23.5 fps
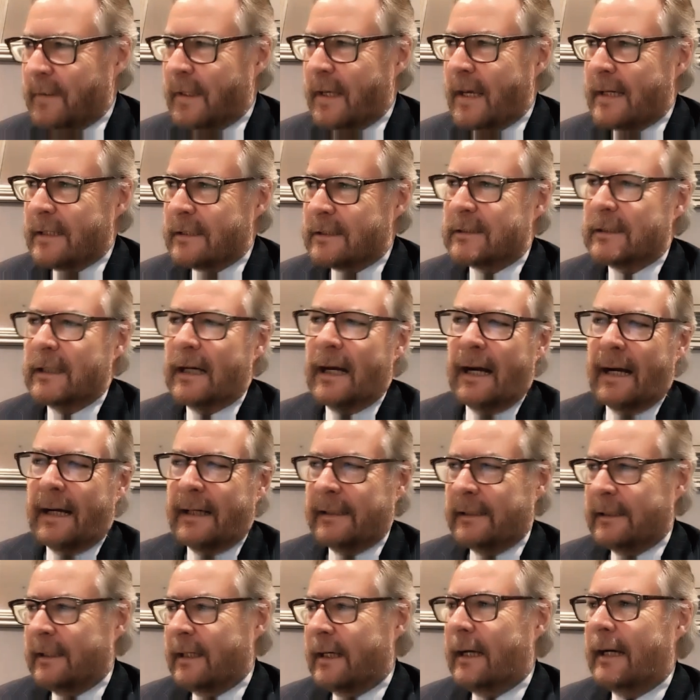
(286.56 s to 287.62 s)
Yes,
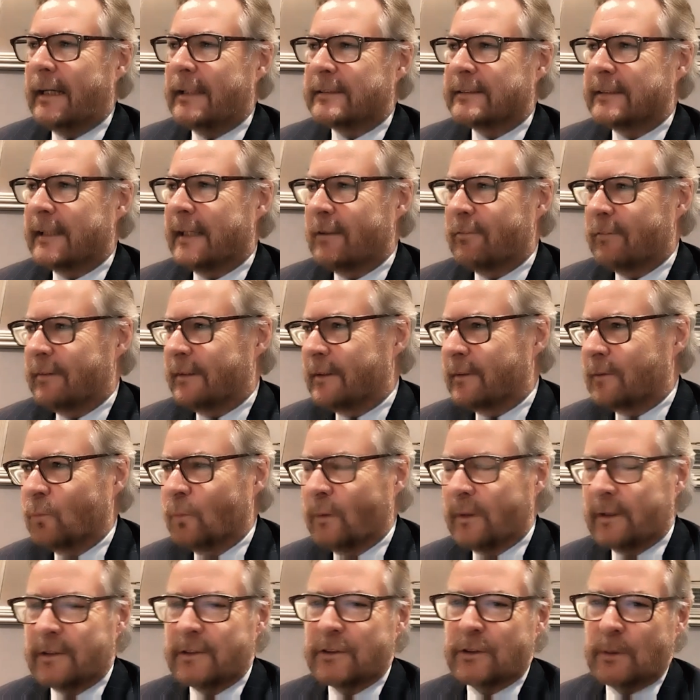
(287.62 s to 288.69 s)
and as ever
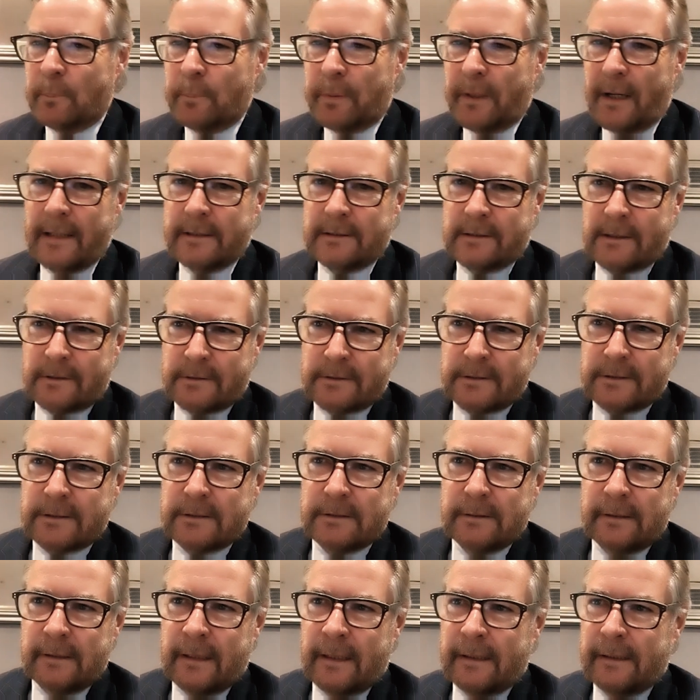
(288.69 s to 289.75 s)
with surprises,
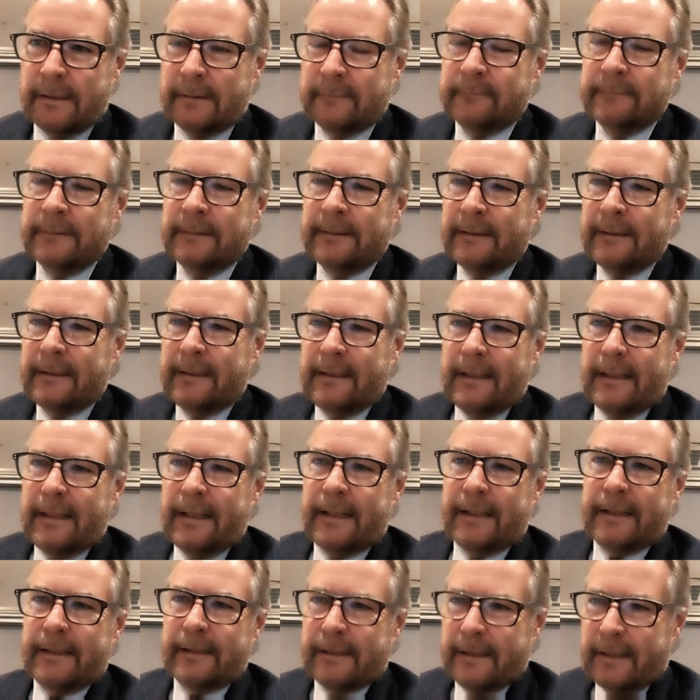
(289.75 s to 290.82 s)
and uh, mm.
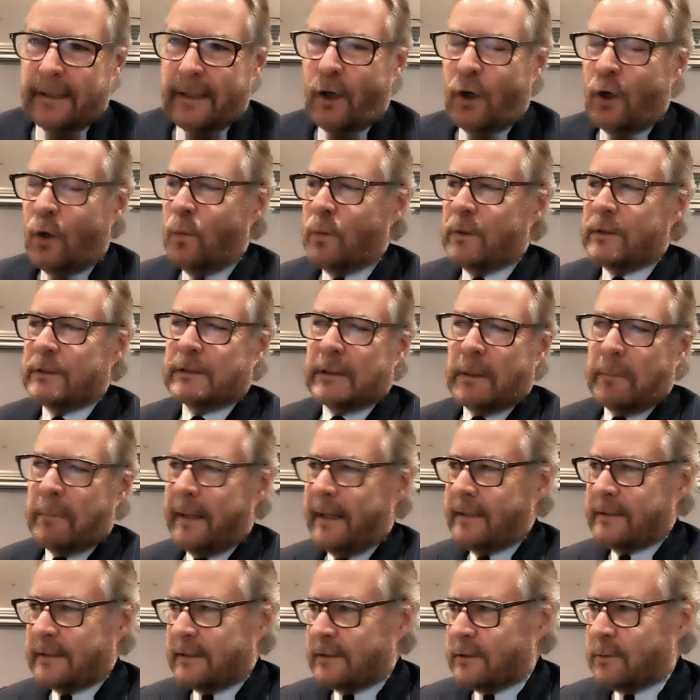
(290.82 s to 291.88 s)
and, and, it always
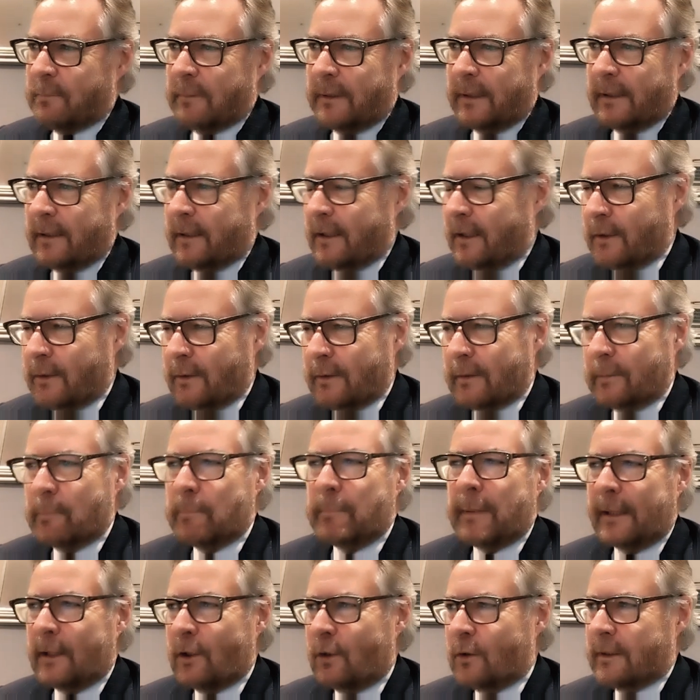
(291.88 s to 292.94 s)
amazes me how a
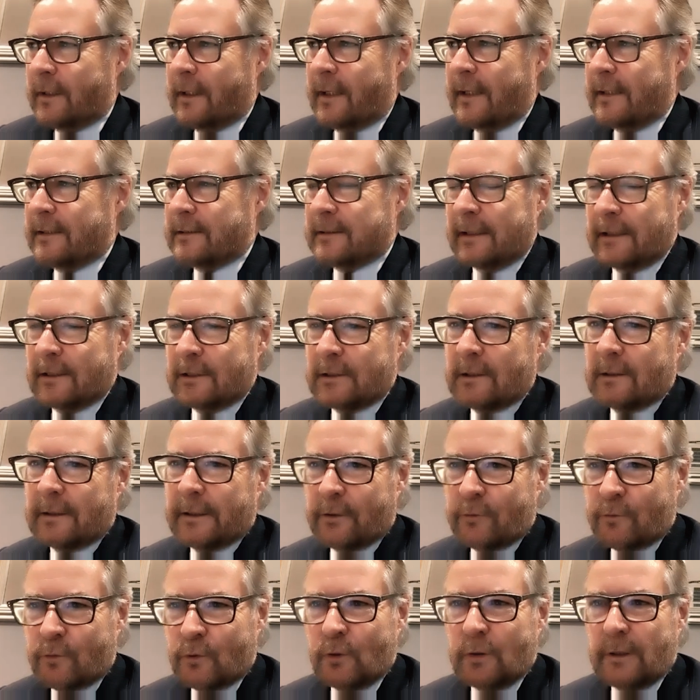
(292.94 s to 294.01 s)
big organisation
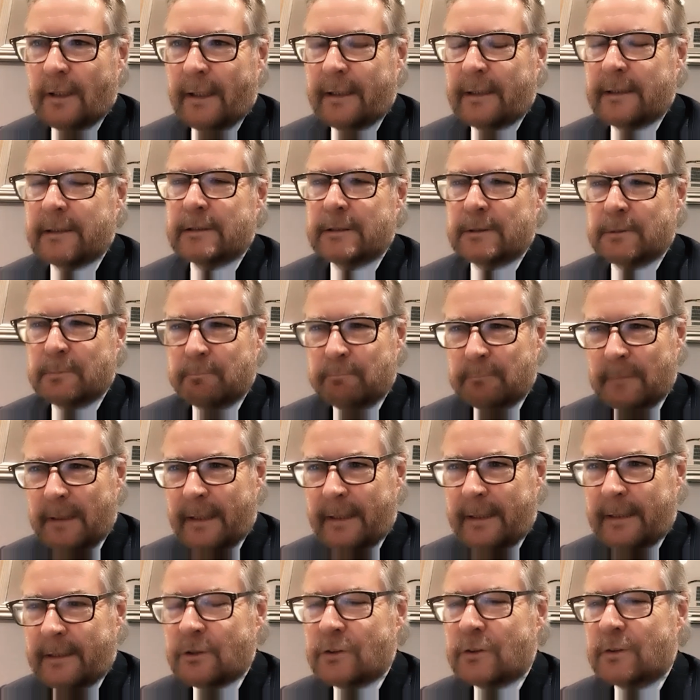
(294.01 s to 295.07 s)
like Rolex
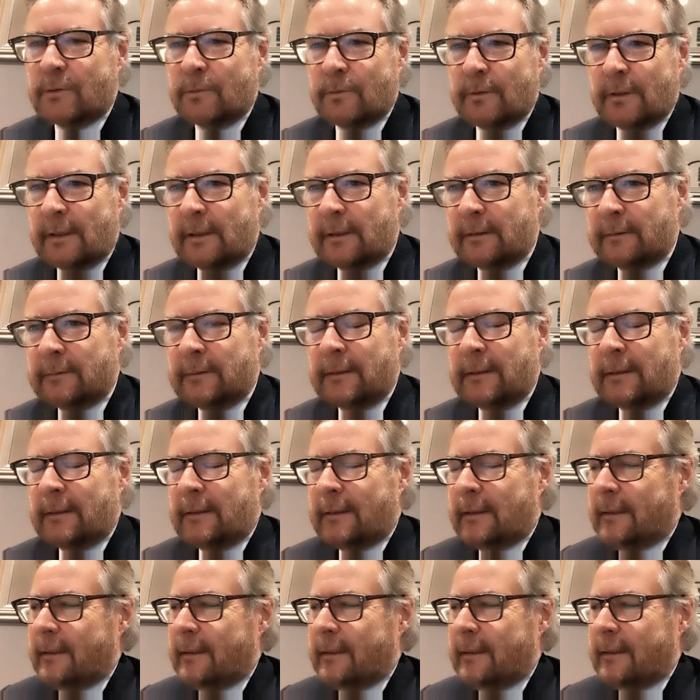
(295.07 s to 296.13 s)
managed to uh,
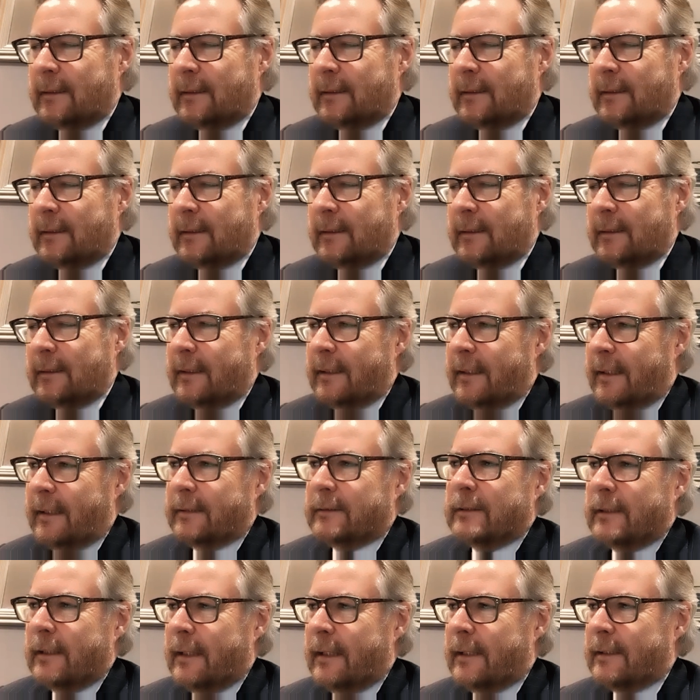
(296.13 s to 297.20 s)
uh,
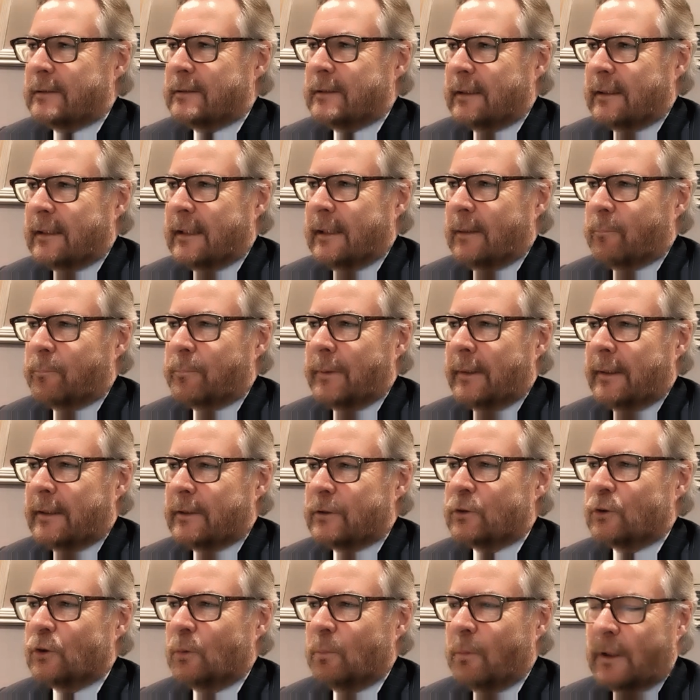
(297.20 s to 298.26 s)
uh, to keep uh,
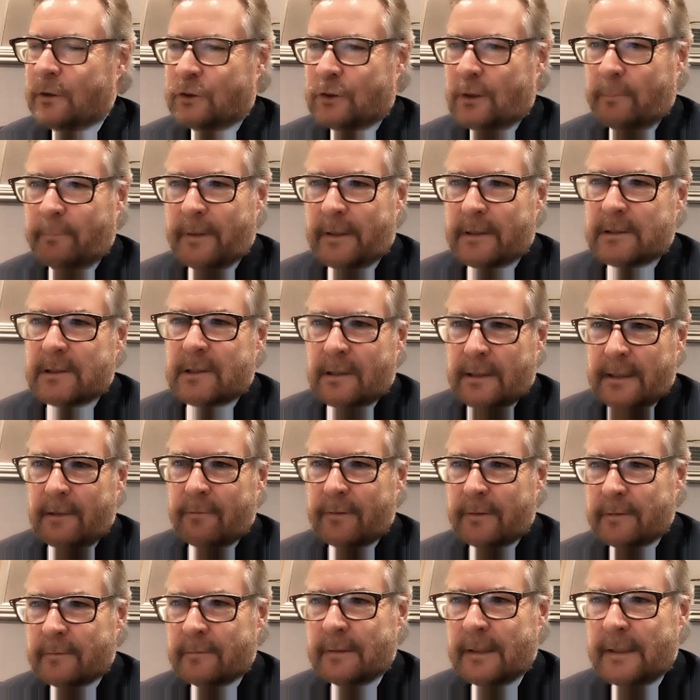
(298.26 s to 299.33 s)
so much up their sleeve
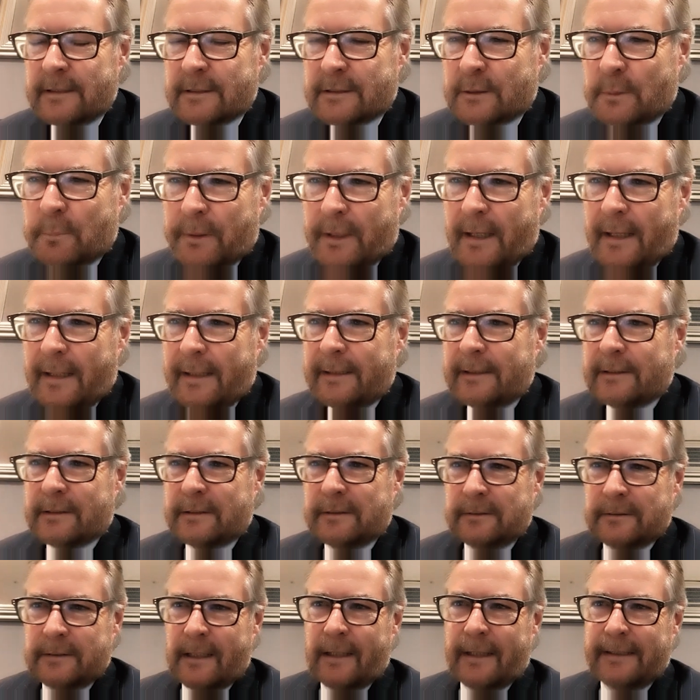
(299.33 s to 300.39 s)
and, and, surprise and
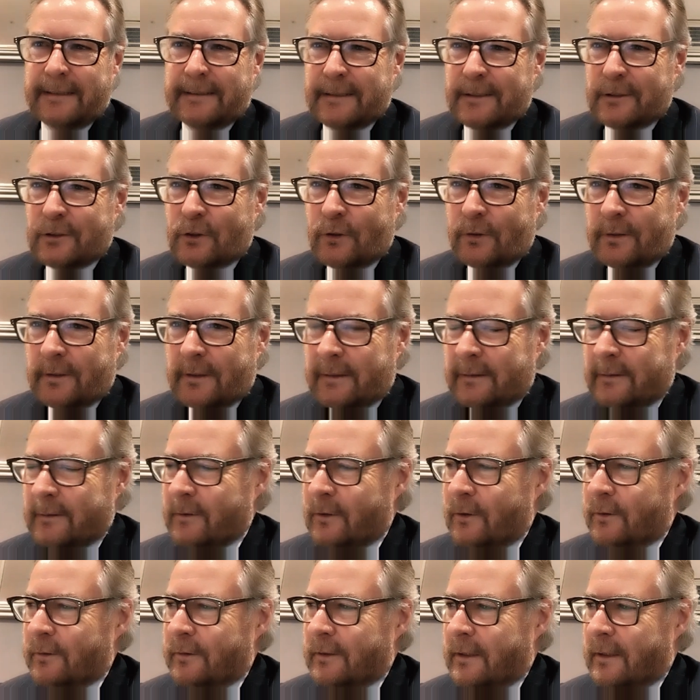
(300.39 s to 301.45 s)
delight us on the
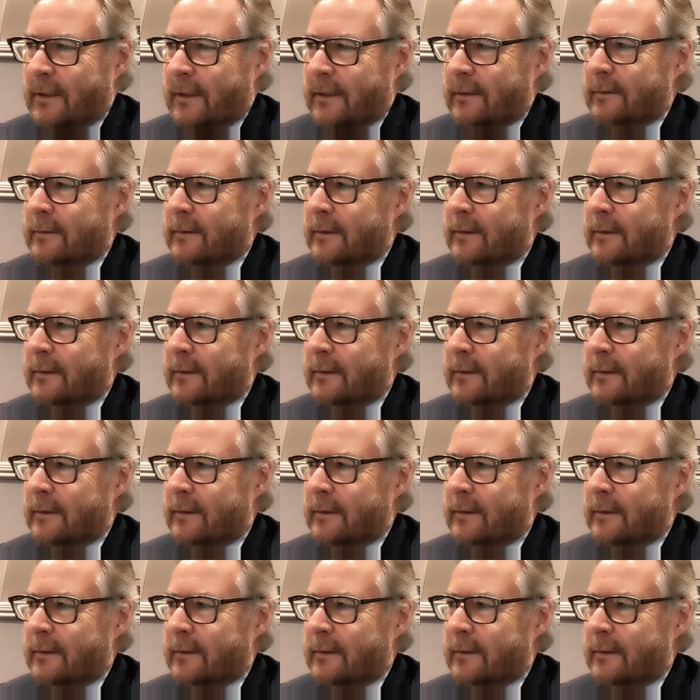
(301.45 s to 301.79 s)
on the day.